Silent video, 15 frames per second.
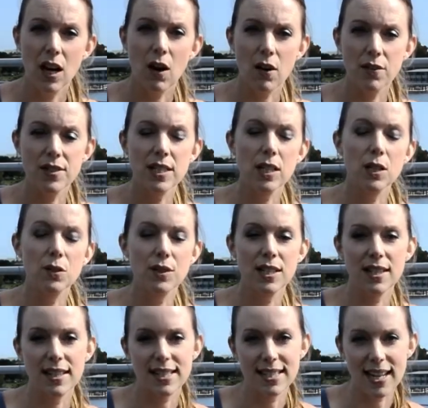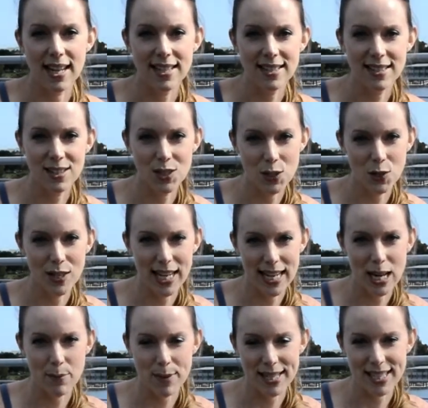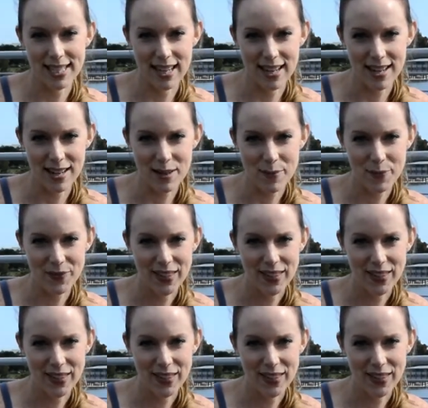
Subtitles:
of Salute to the Sun, Surya Namaskar.